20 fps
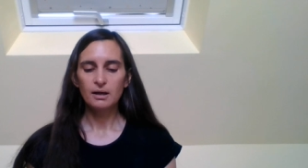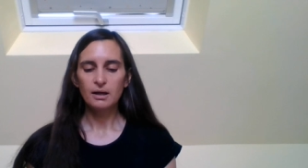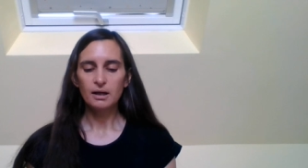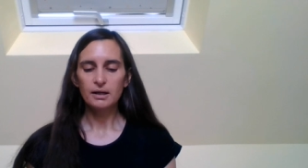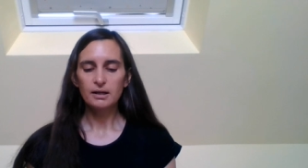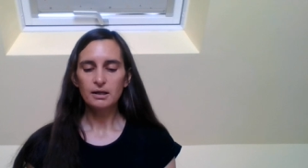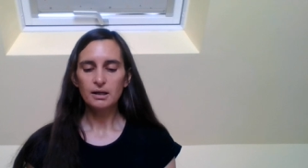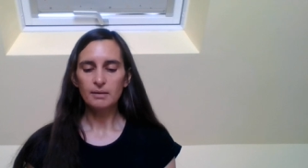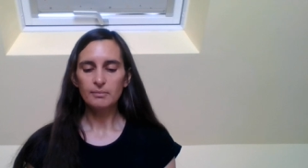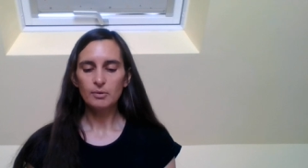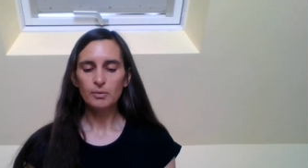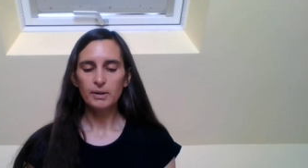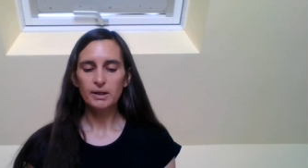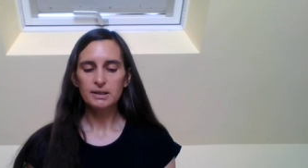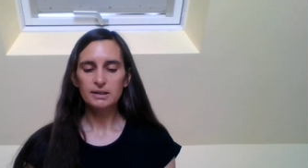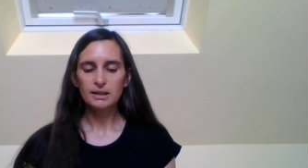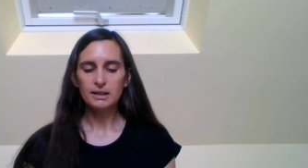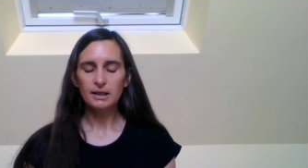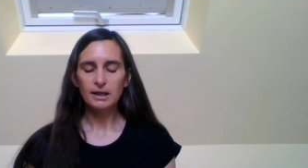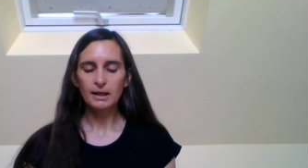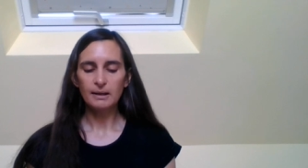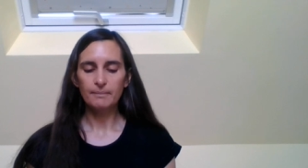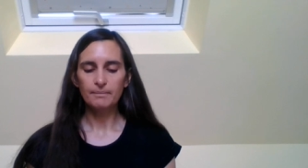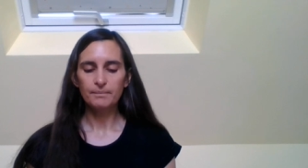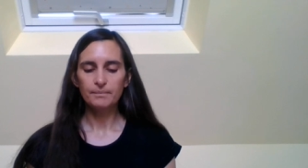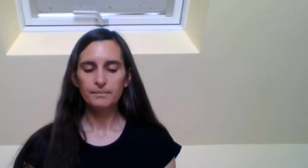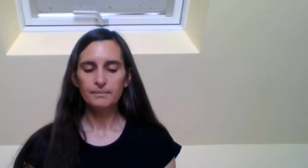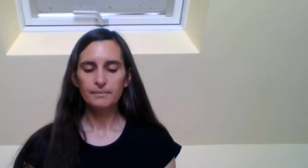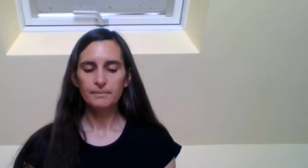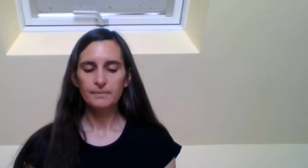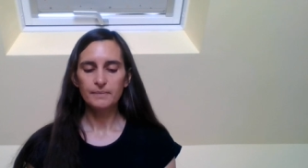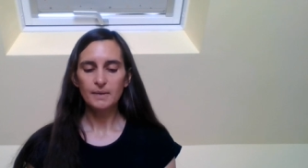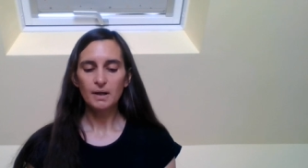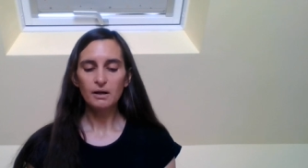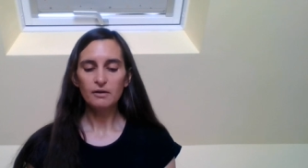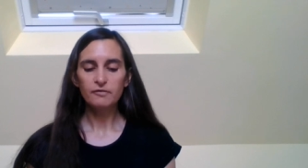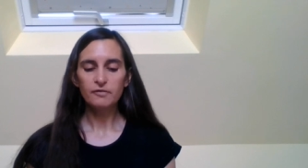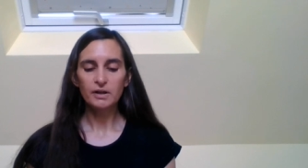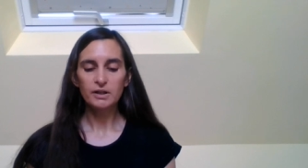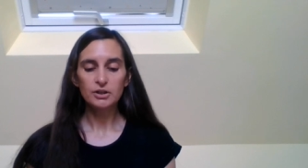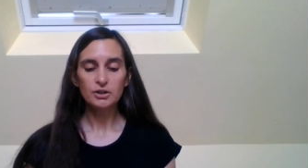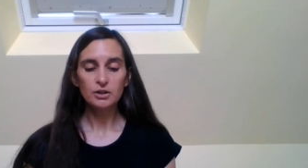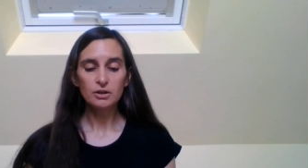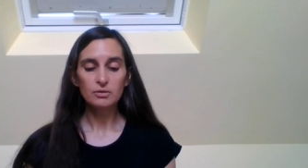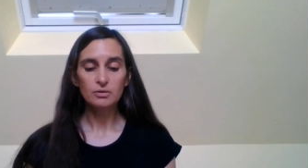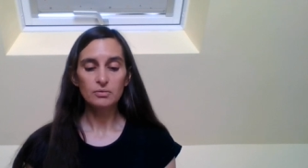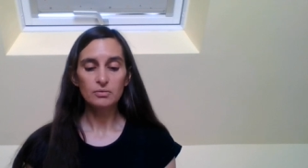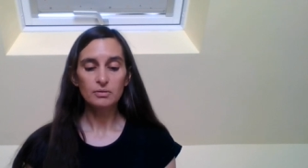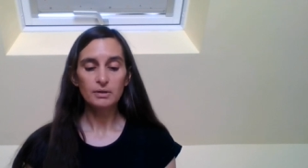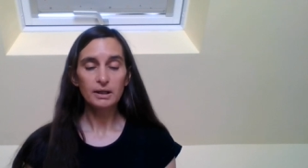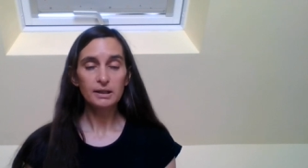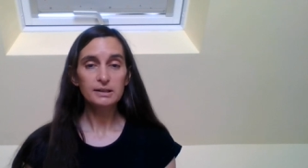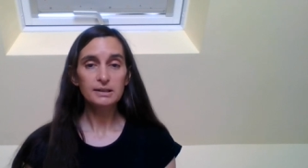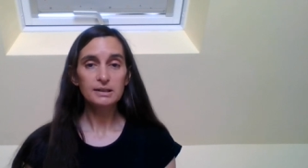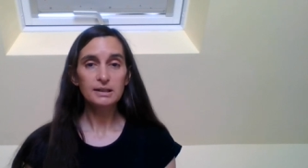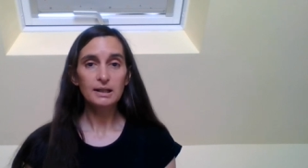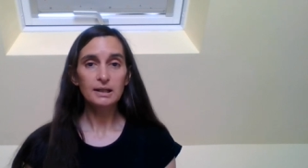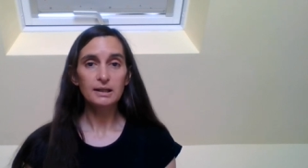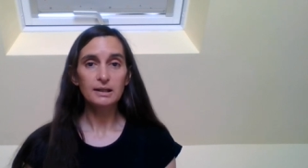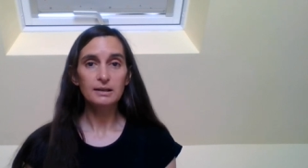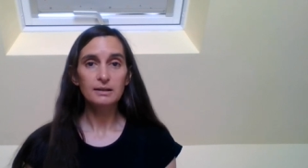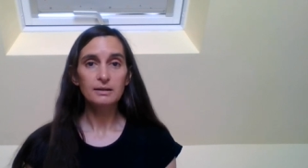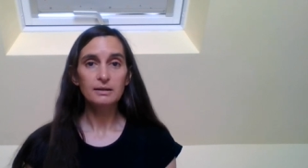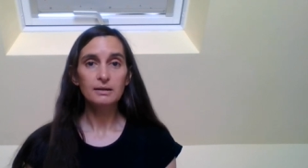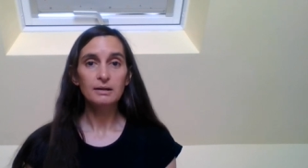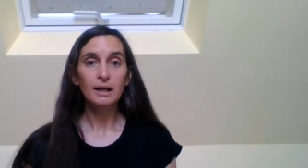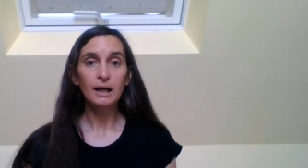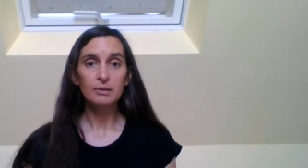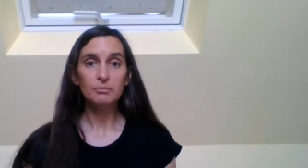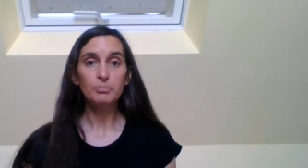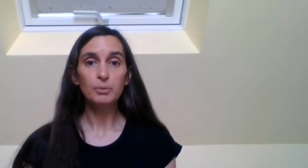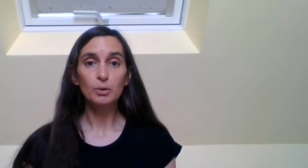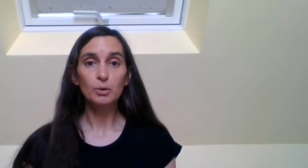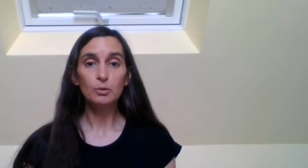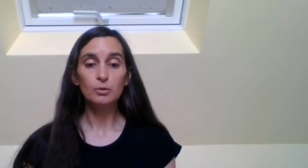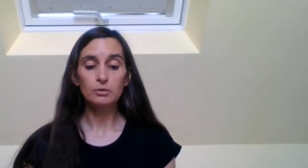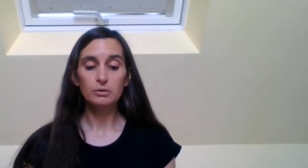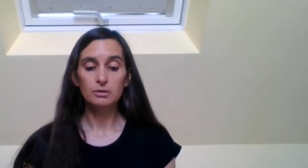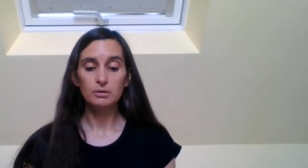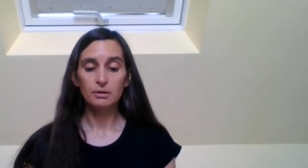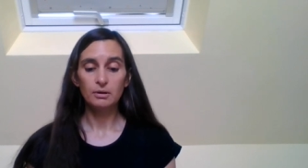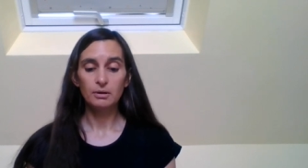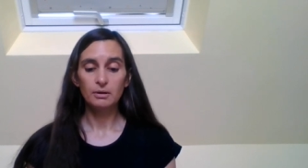I come quick as I can. I find you, and Stella, and Ball.